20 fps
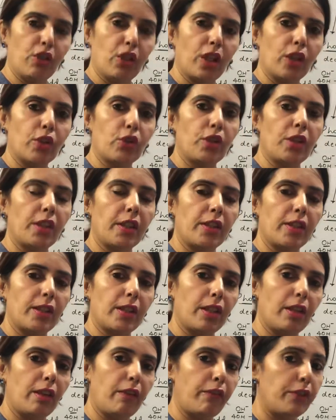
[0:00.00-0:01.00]
charge on
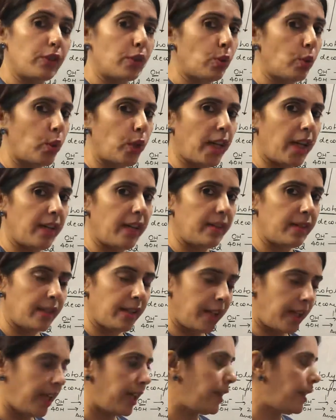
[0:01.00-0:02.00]
itself is known as
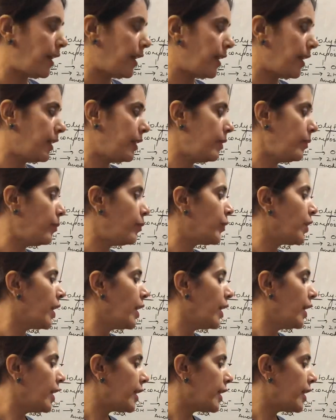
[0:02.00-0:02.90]
anion.